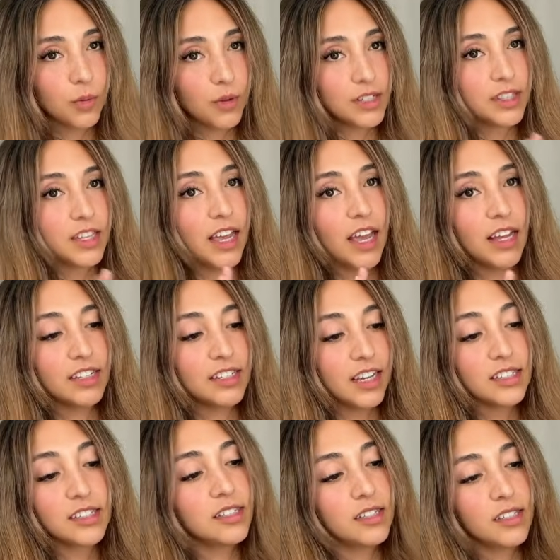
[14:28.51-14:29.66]
We did the egg
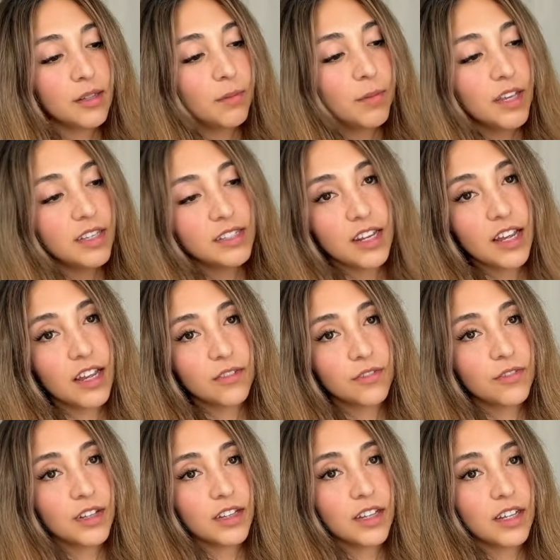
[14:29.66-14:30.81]
test. This is the best egg
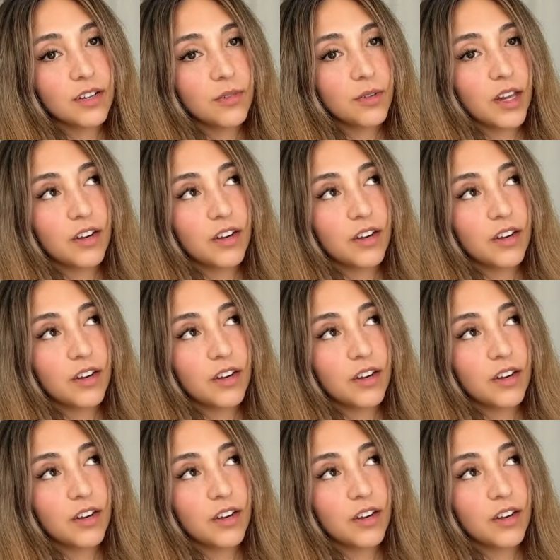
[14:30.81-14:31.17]
feeling